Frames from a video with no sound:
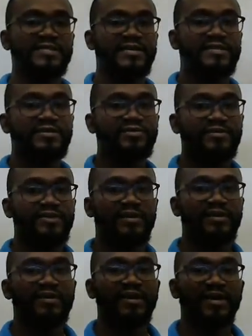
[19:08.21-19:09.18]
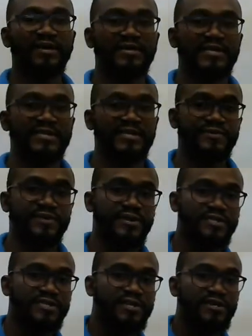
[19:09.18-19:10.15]
into the data
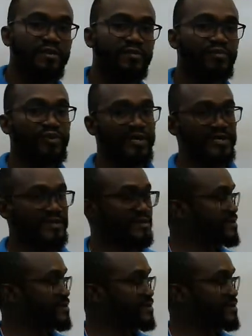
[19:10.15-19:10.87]
reduction component.